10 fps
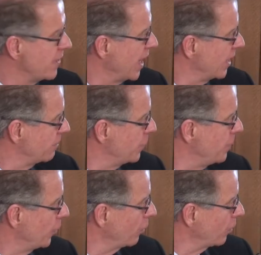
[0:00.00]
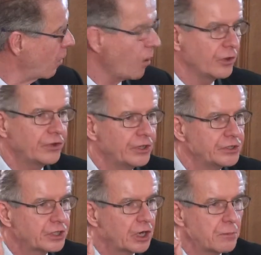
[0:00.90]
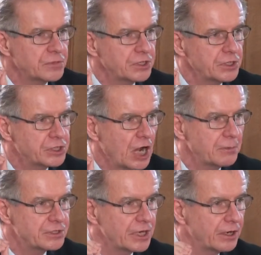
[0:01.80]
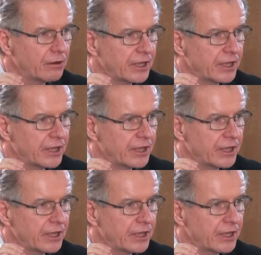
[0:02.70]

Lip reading: that people are called in to come to the job center.